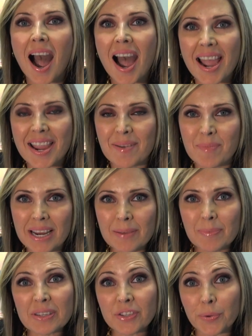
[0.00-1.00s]
Hi, my
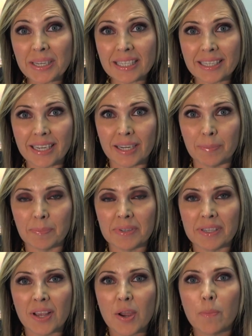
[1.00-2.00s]
name is Teresa
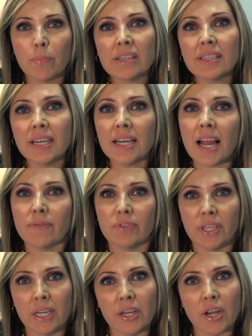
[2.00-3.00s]
Tims, president of
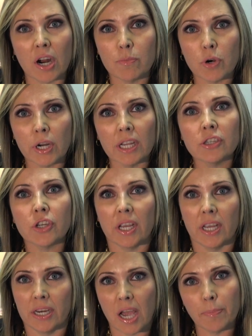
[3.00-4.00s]
TDR Mortgage
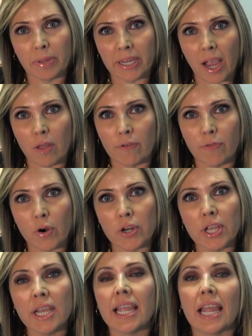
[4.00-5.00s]
in Upland,
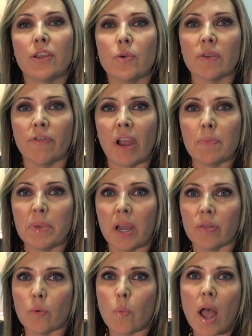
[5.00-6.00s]
California, and you can find me
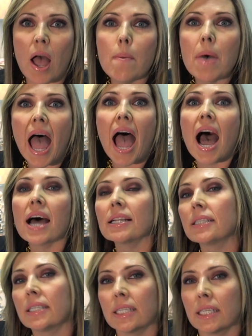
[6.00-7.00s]
on the web
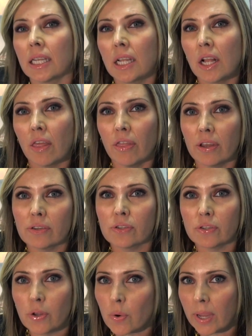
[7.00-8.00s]
at
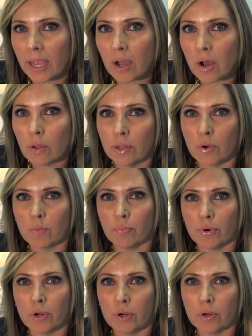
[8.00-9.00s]

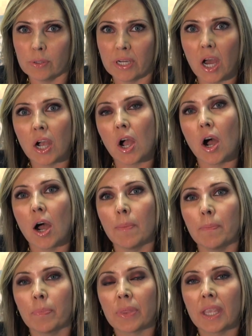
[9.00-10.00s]

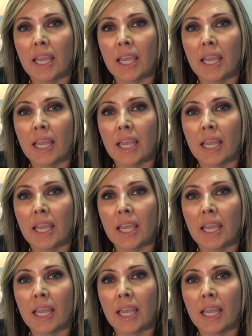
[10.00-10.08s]
thesocalloanpro.com.